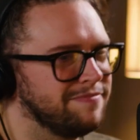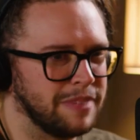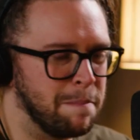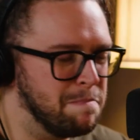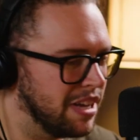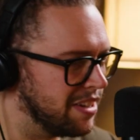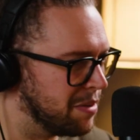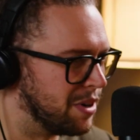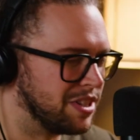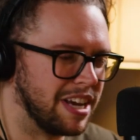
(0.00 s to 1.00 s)
A
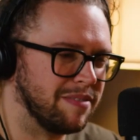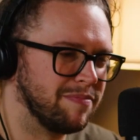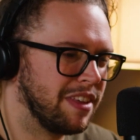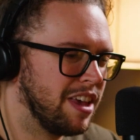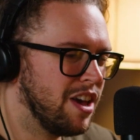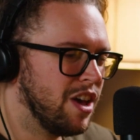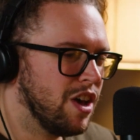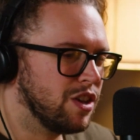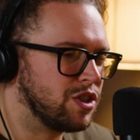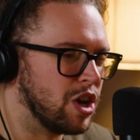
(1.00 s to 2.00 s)
million percent.
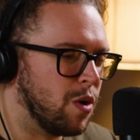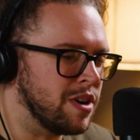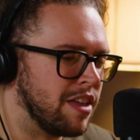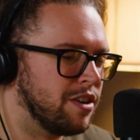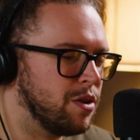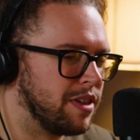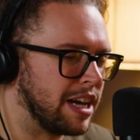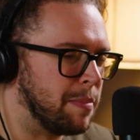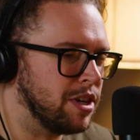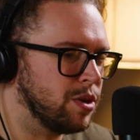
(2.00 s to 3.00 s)
So another new thing
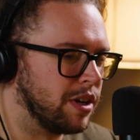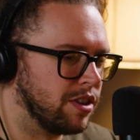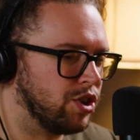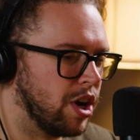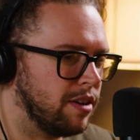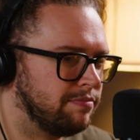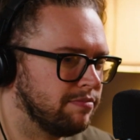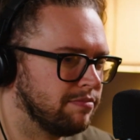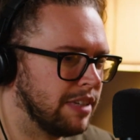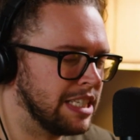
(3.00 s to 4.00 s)
I've been doing on the show
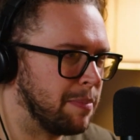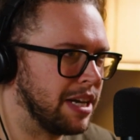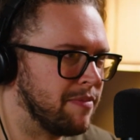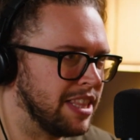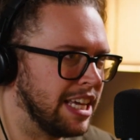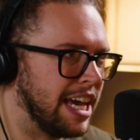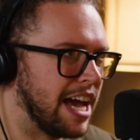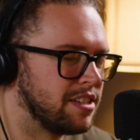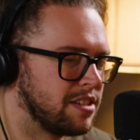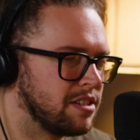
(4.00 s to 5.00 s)
is I've been giving the
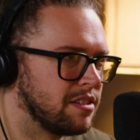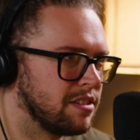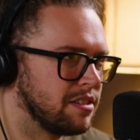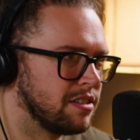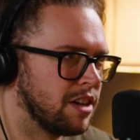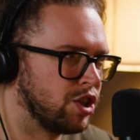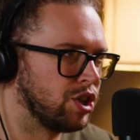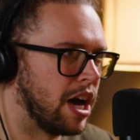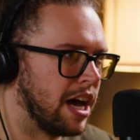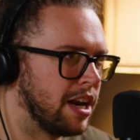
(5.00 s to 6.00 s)
guest a
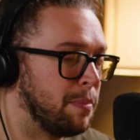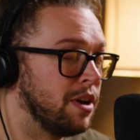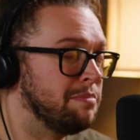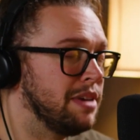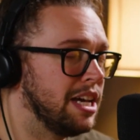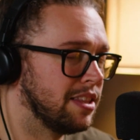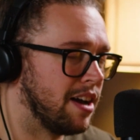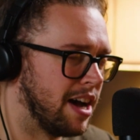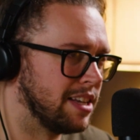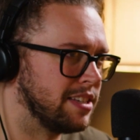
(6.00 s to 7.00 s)
shot at putting me in the
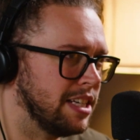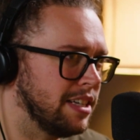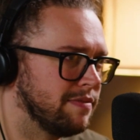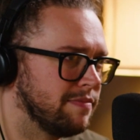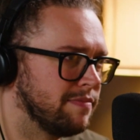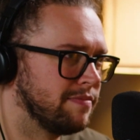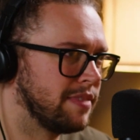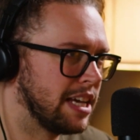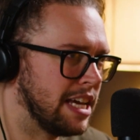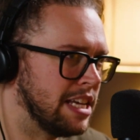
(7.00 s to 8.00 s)
hot seat.
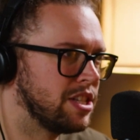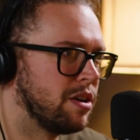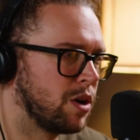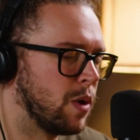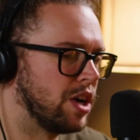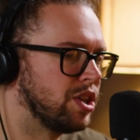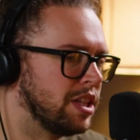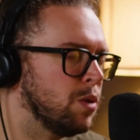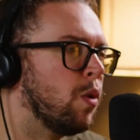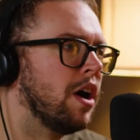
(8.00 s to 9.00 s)
Is there a question
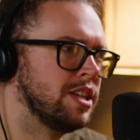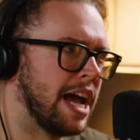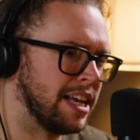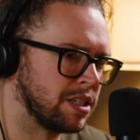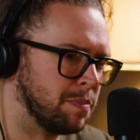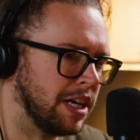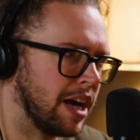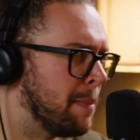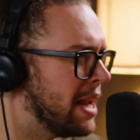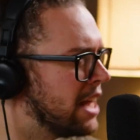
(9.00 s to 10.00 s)
that you want to ask me?
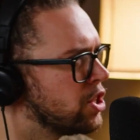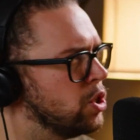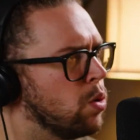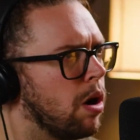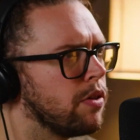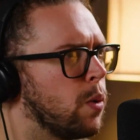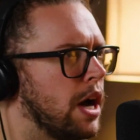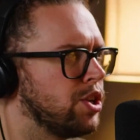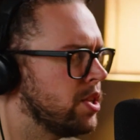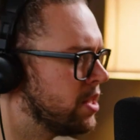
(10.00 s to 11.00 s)
I've been asking you all the
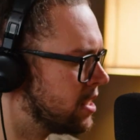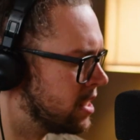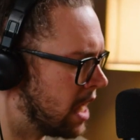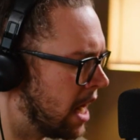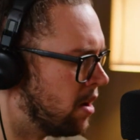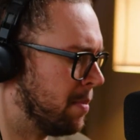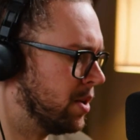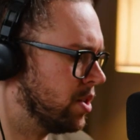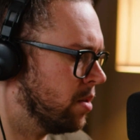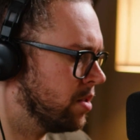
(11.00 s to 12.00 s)
questions this entire
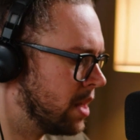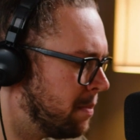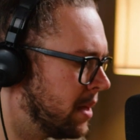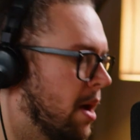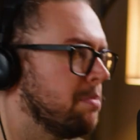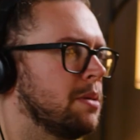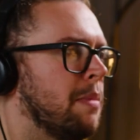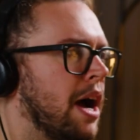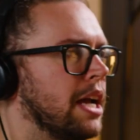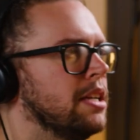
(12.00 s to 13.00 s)
episode. Does something come to
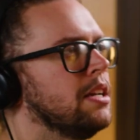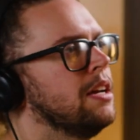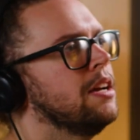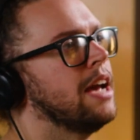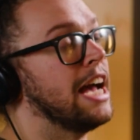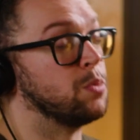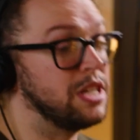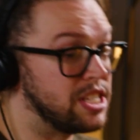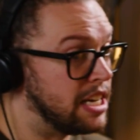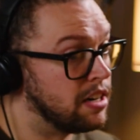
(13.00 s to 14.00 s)
mind as we
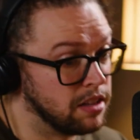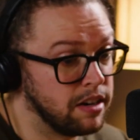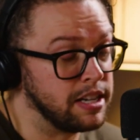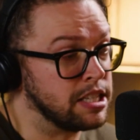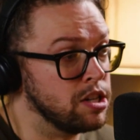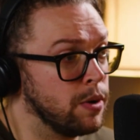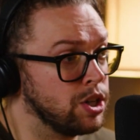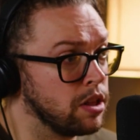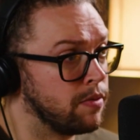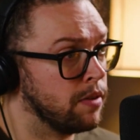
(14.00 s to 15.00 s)
sit here and literally get to know each
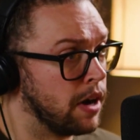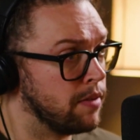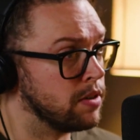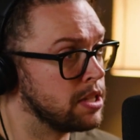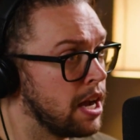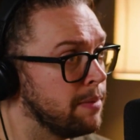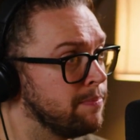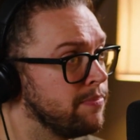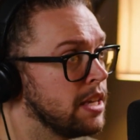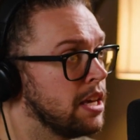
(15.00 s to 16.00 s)
other for the very first time?
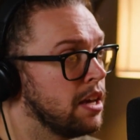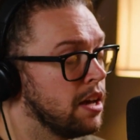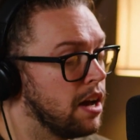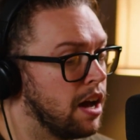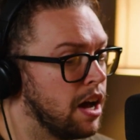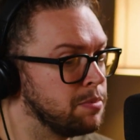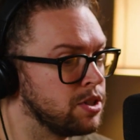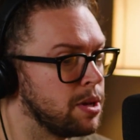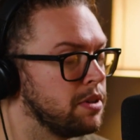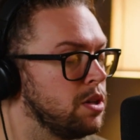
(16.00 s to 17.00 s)
Yeah. Um, so
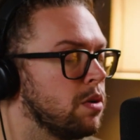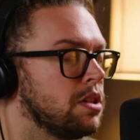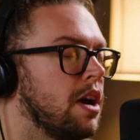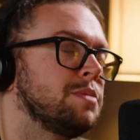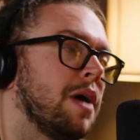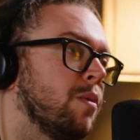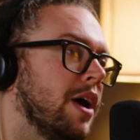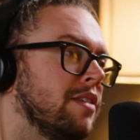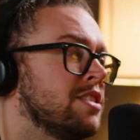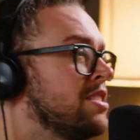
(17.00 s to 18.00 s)
something you want to toss my
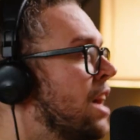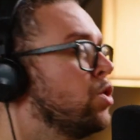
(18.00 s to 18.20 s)
way? This is now